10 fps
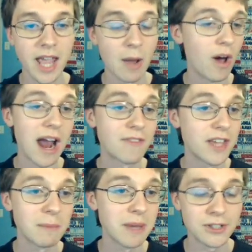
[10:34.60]
And what I
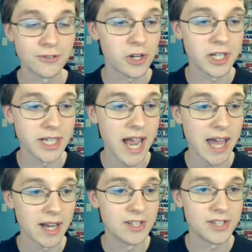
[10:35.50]
think it means for
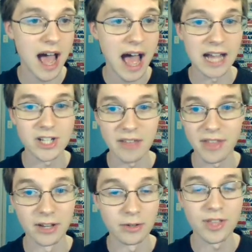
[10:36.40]
Indiana is
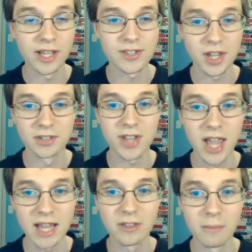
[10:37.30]
I do think it's going to
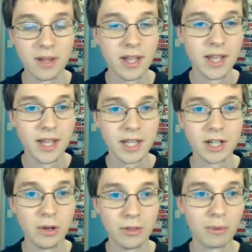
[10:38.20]
take them,
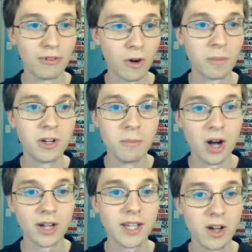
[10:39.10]
the proverbial
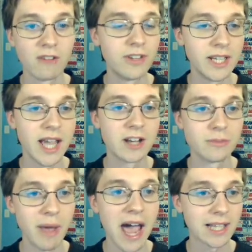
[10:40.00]
monkey off Indiana's
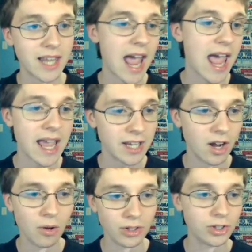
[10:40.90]
back that, hey,
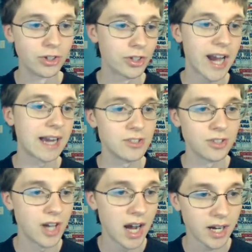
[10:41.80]
you're
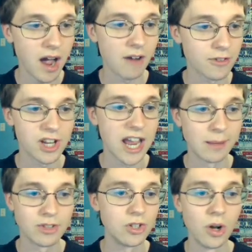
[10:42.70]
canceling non-conference
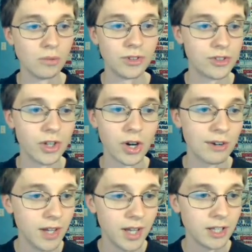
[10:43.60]
games. You don't
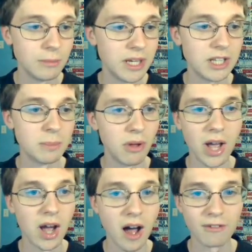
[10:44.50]
deserve to be in the
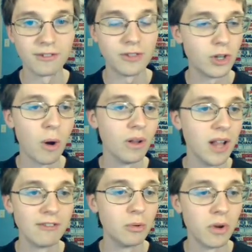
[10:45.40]
playoff if you go
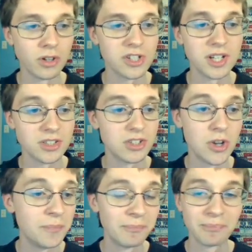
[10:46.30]
11-1 or
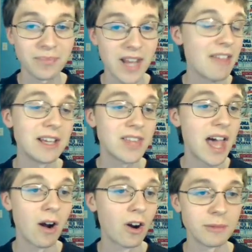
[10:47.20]
10-2. I think
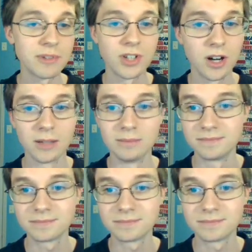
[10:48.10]
that argument's gone.